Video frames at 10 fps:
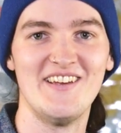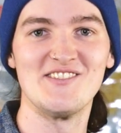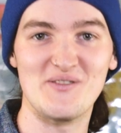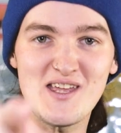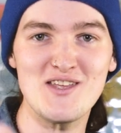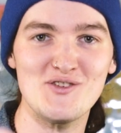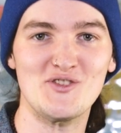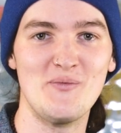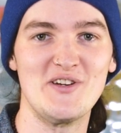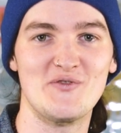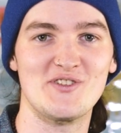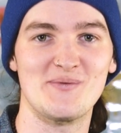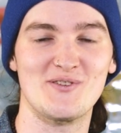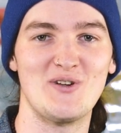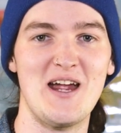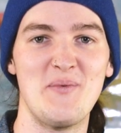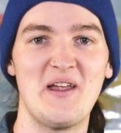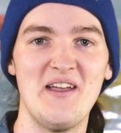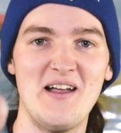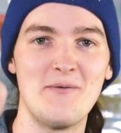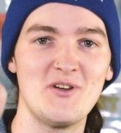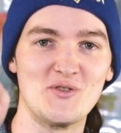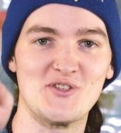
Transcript: So thank you so much for subscribing. I'm gonna go